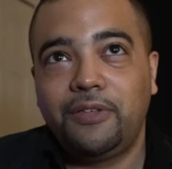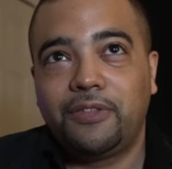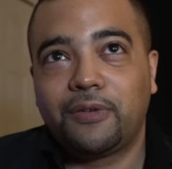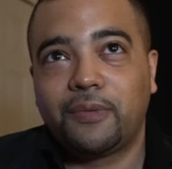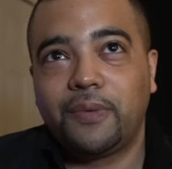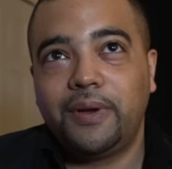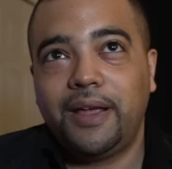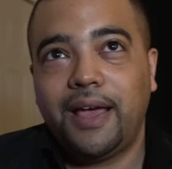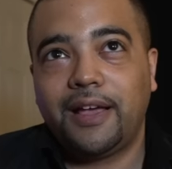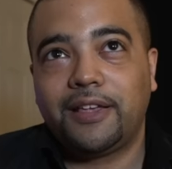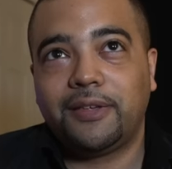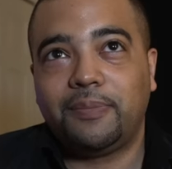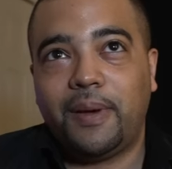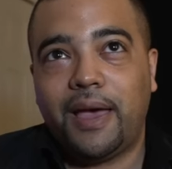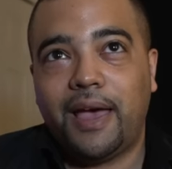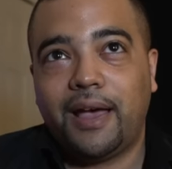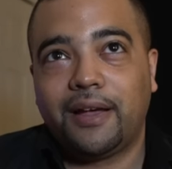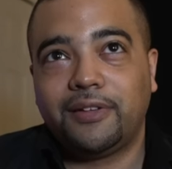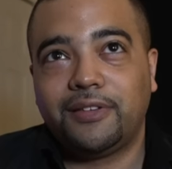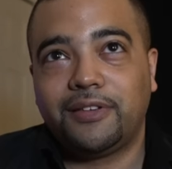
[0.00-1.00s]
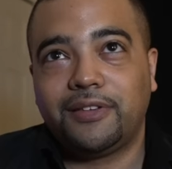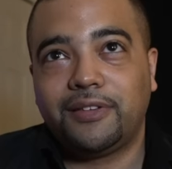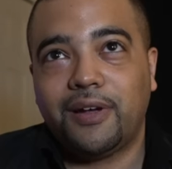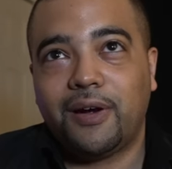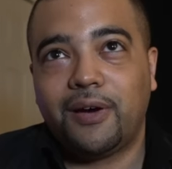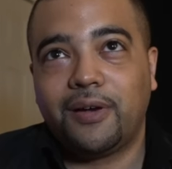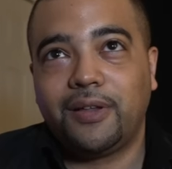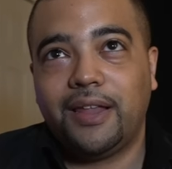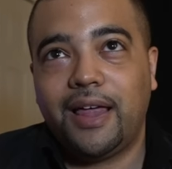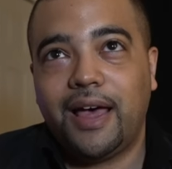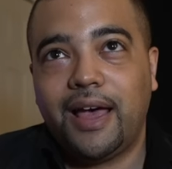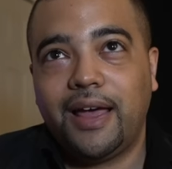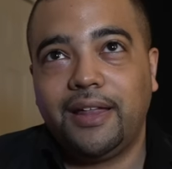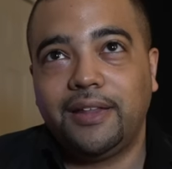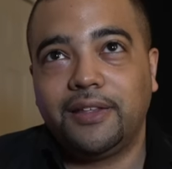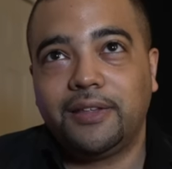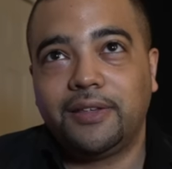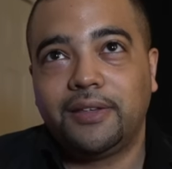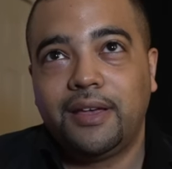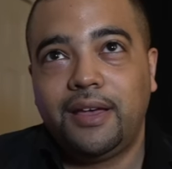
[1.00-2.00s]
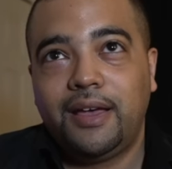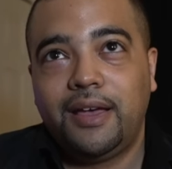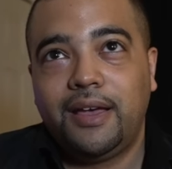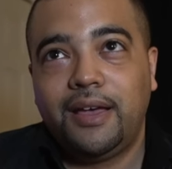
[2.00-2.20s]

3x back in Star Alliance.